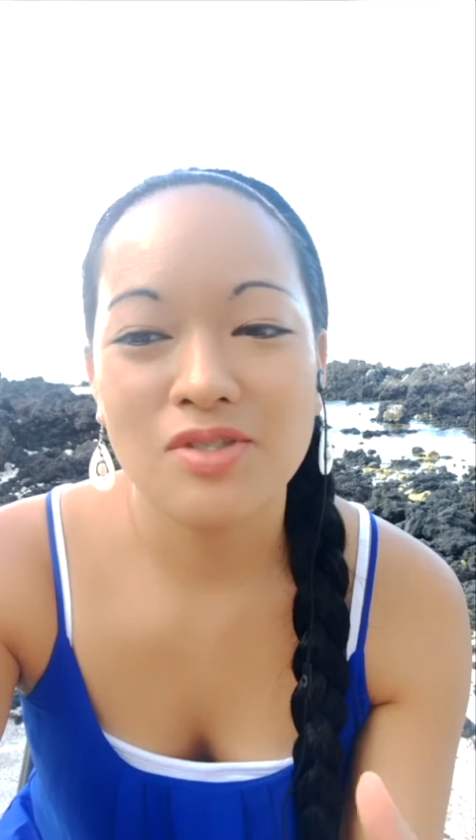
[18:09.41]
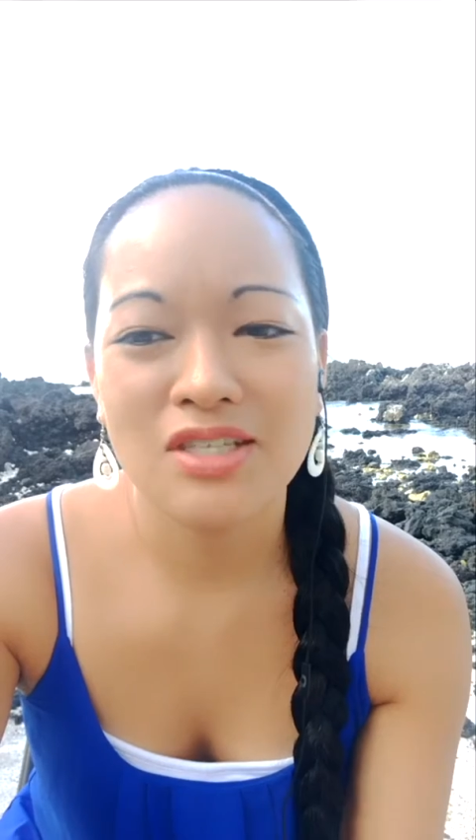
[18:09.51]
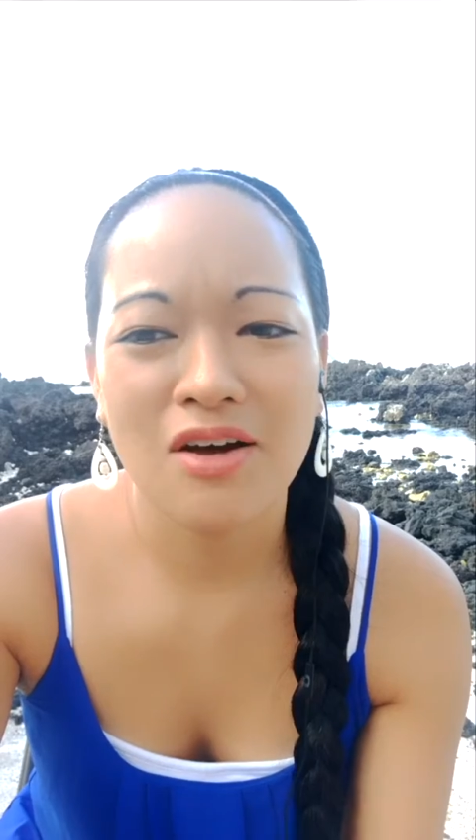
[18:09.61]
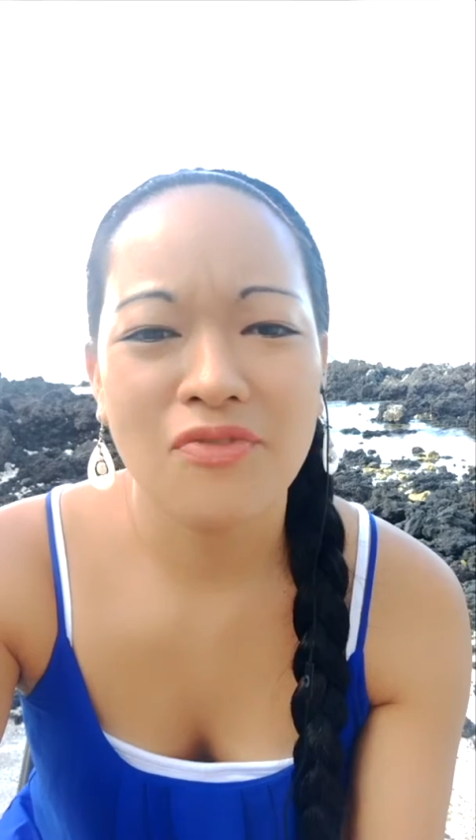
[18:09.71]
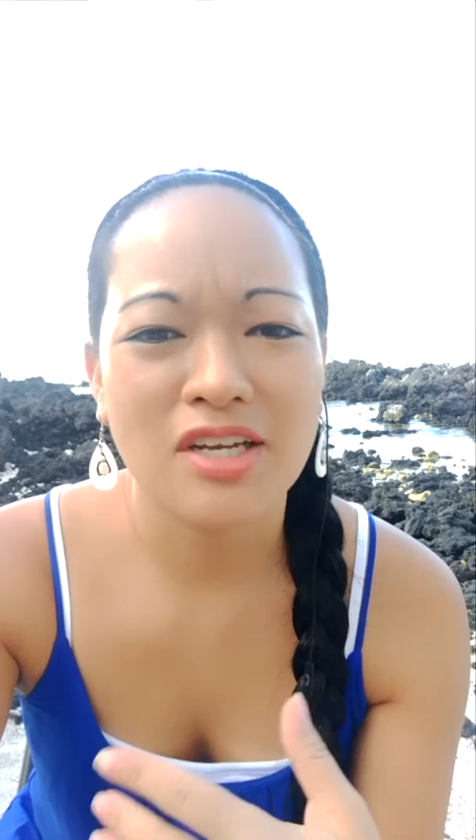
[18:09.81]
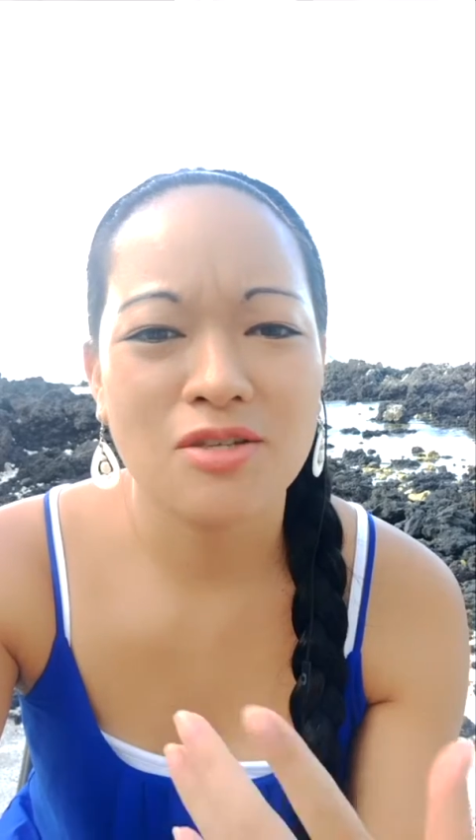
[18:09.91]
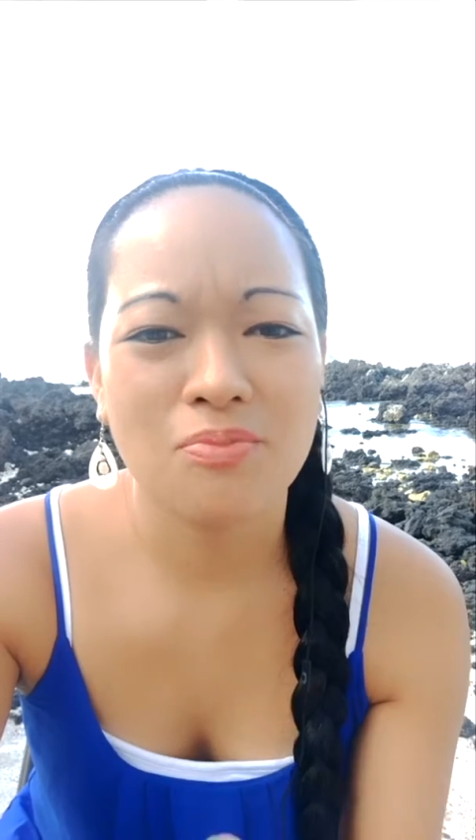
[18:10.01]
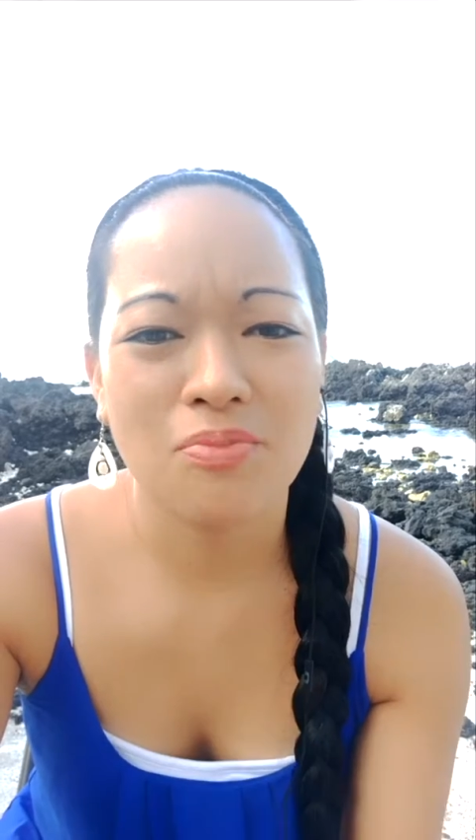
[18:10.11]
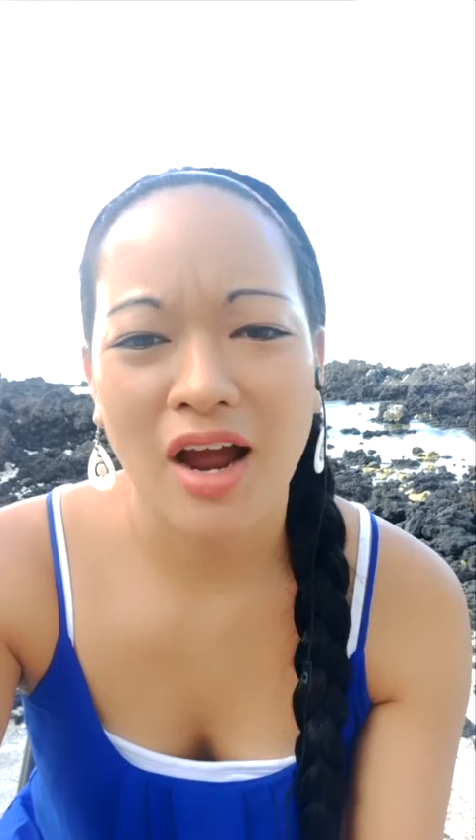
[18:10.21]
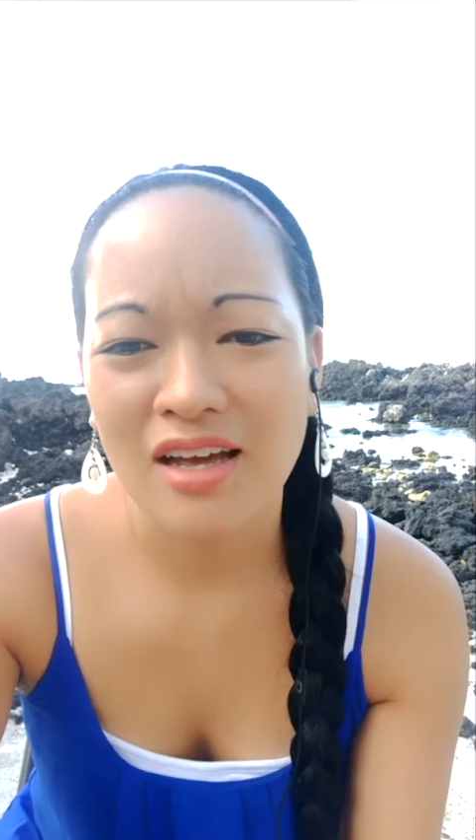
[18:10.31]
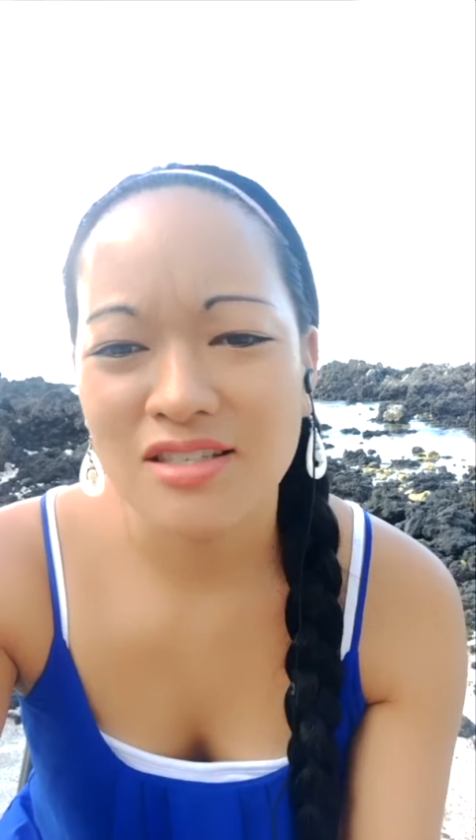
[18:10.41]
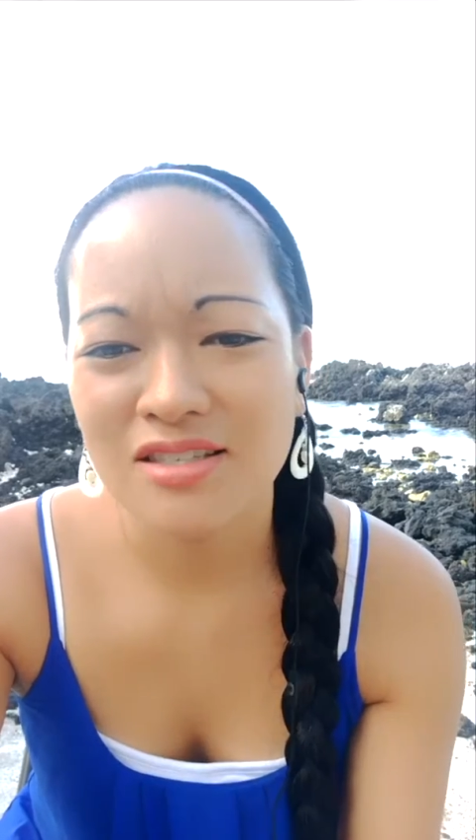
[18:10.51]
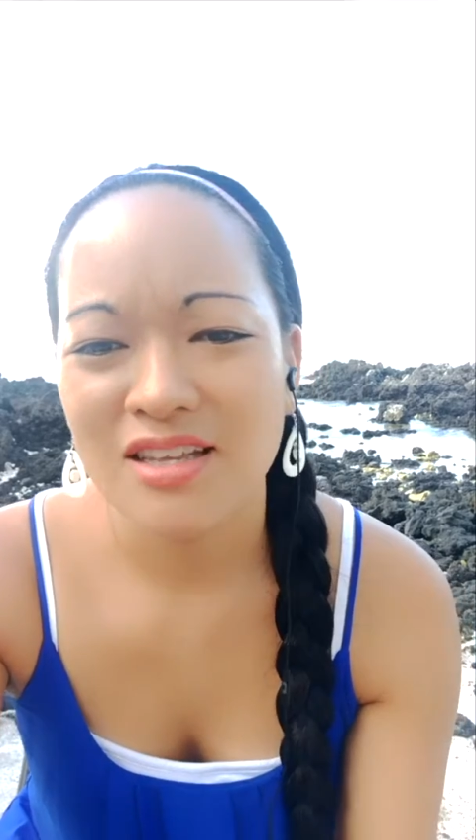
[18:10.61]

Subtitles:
self-express,